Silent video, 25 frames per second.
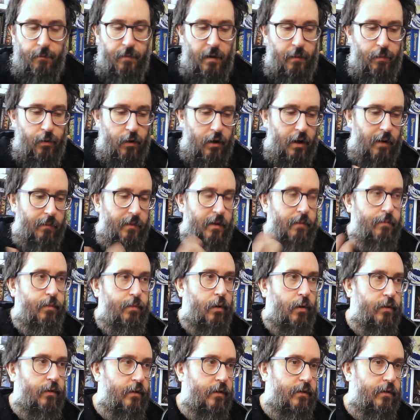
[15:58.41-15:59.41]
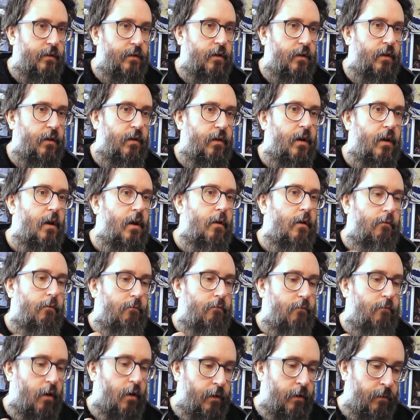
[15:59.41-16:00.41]
People can't be bothered to
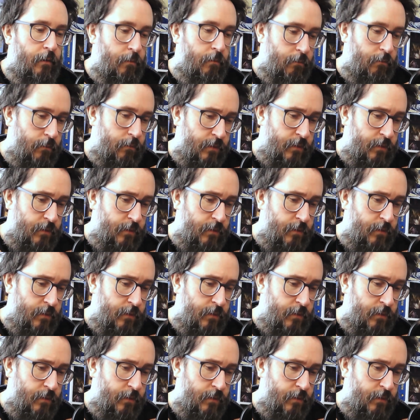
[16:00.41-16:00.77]
run